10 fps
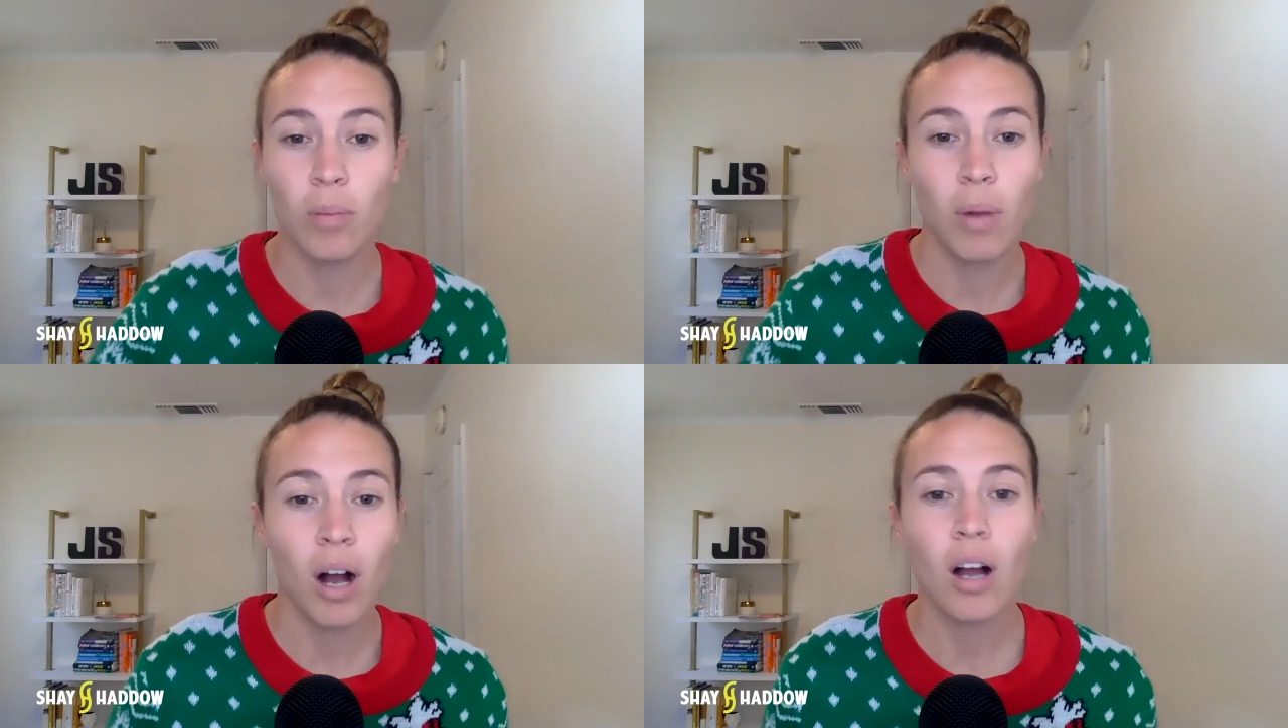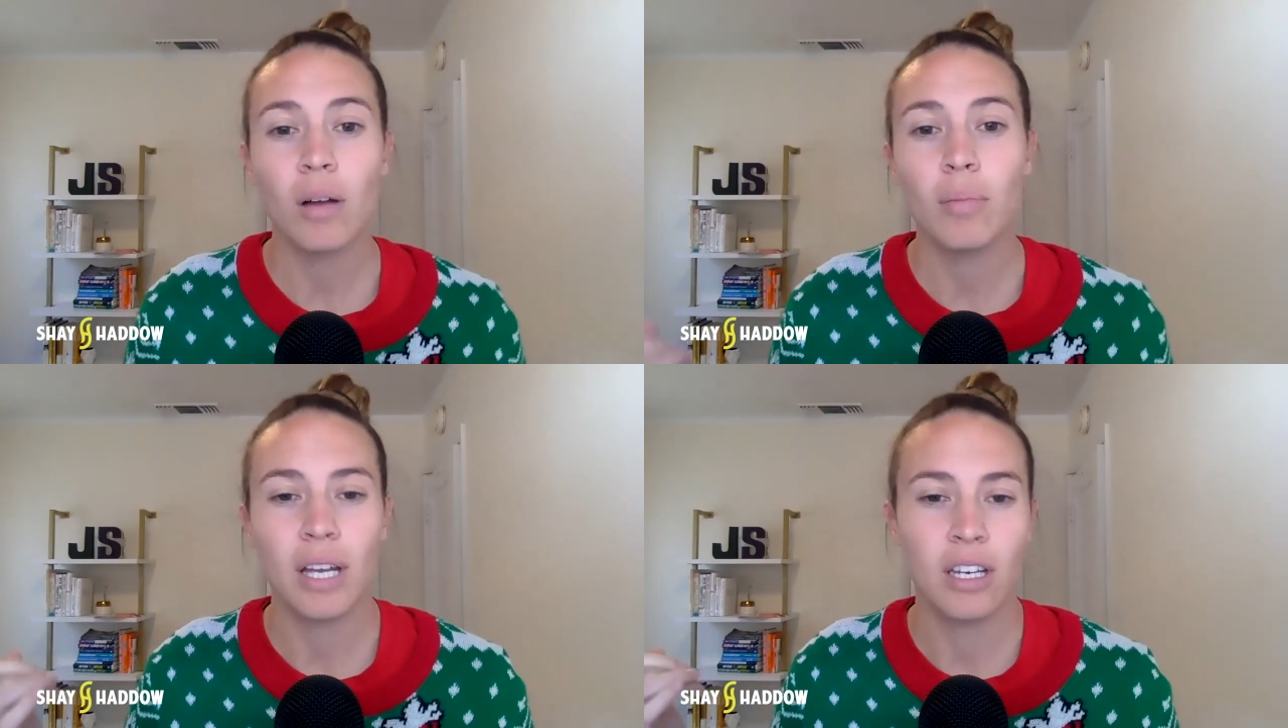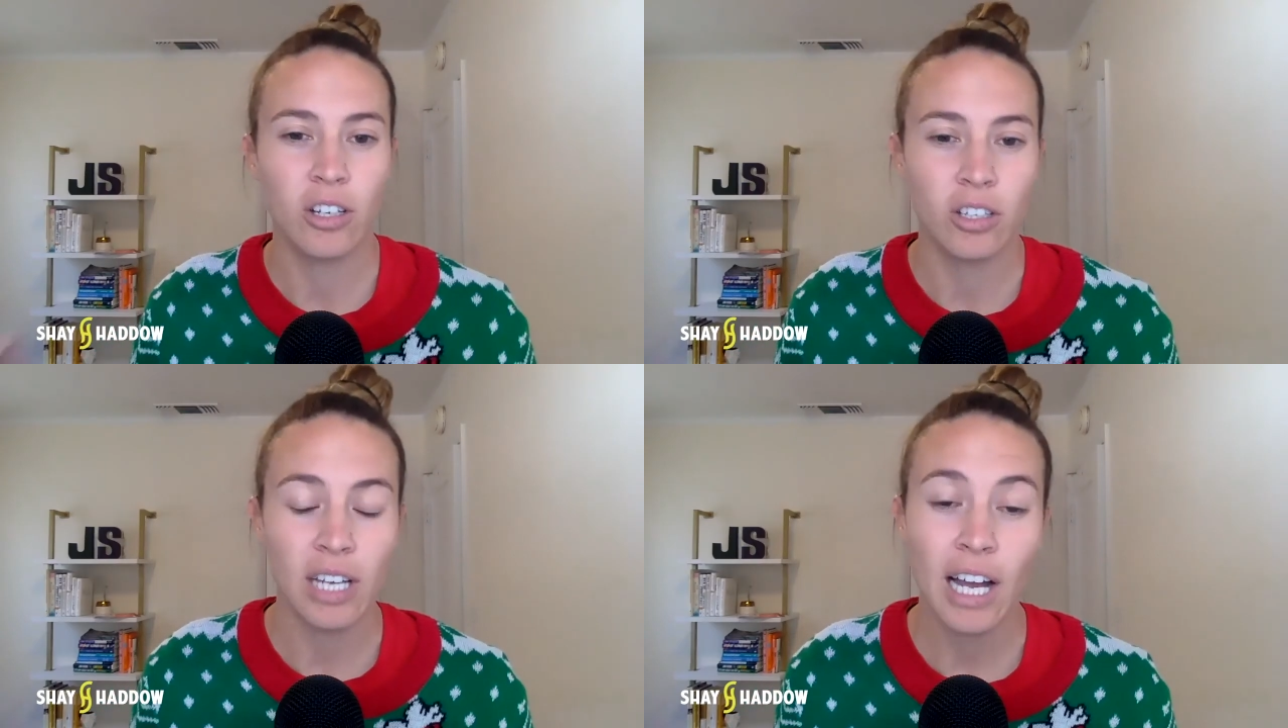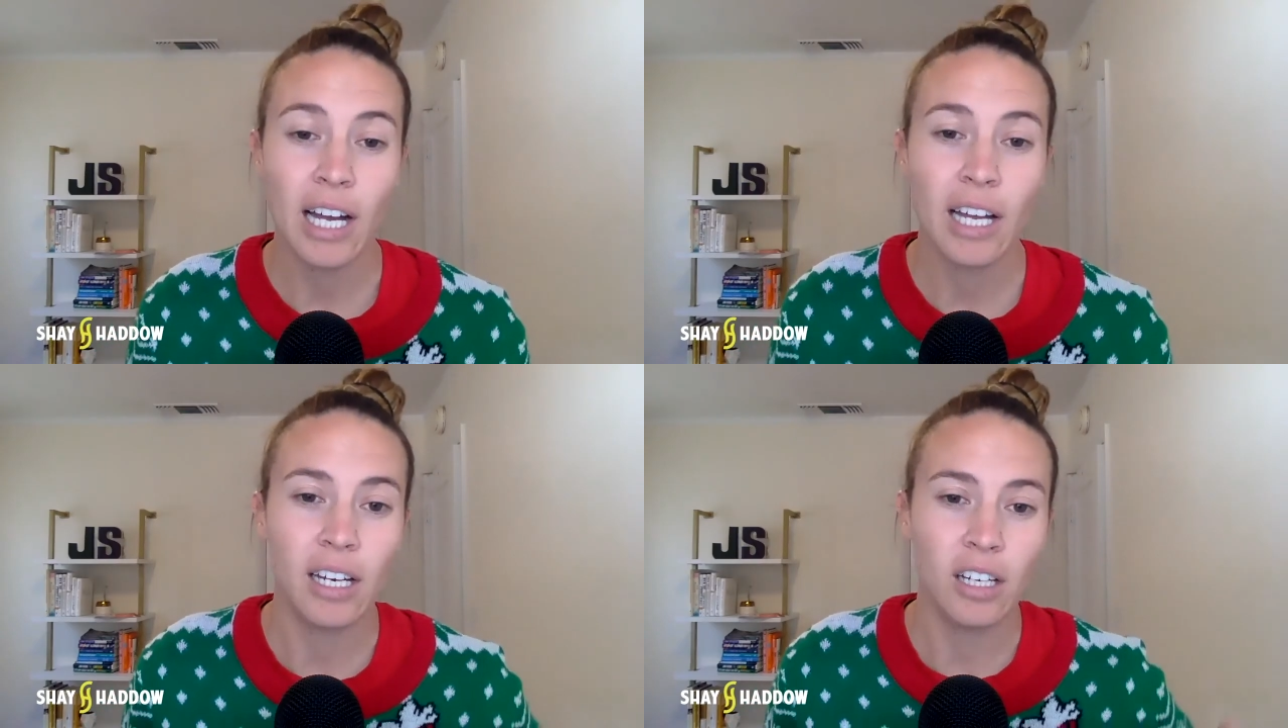mom and your
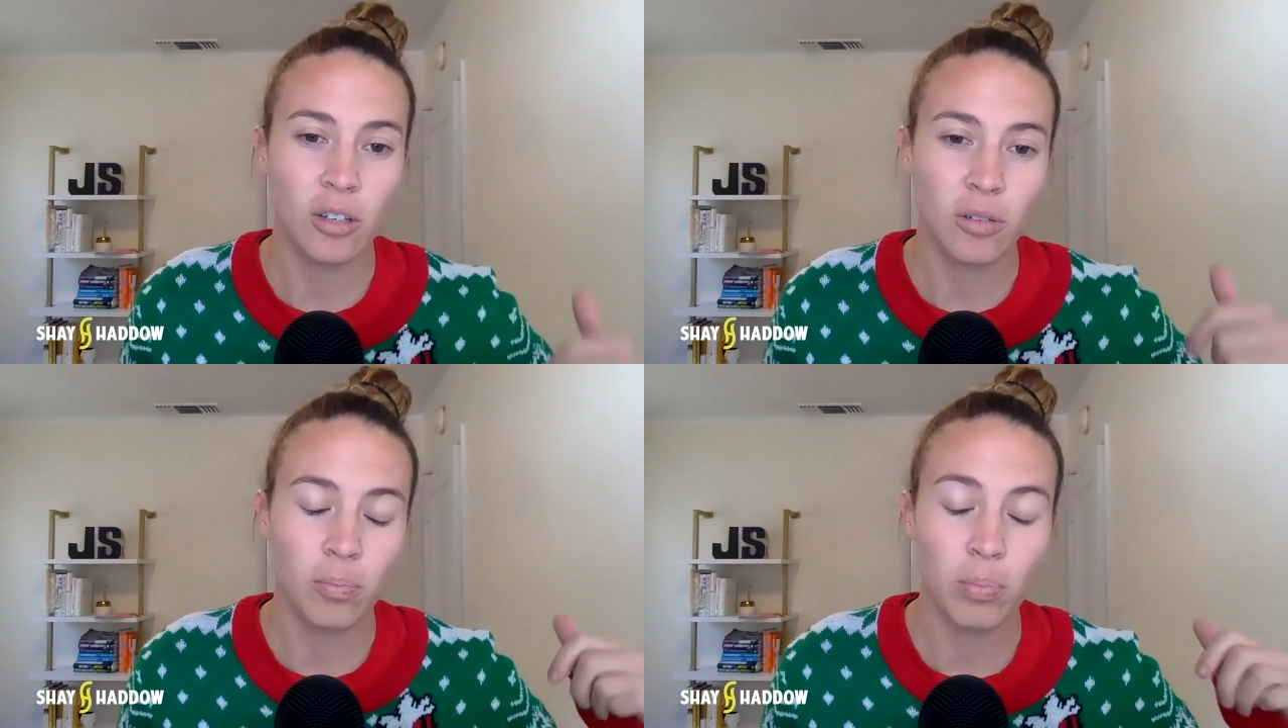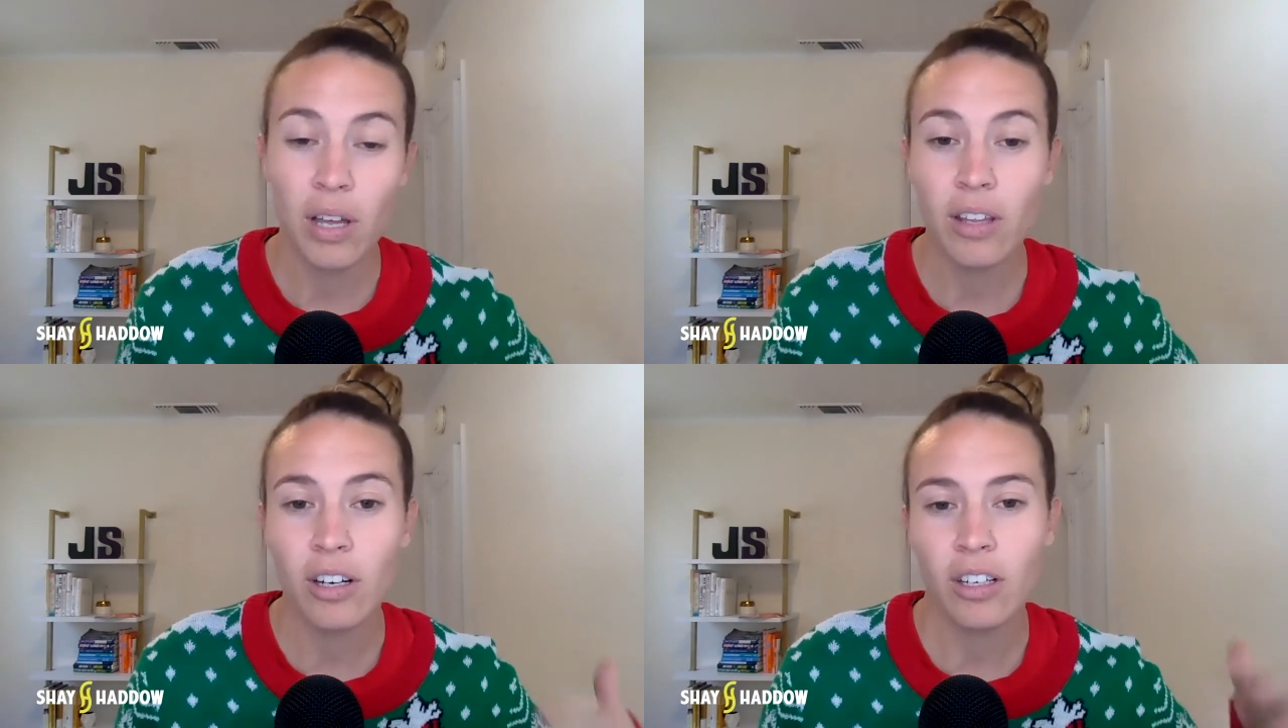dad and your brother,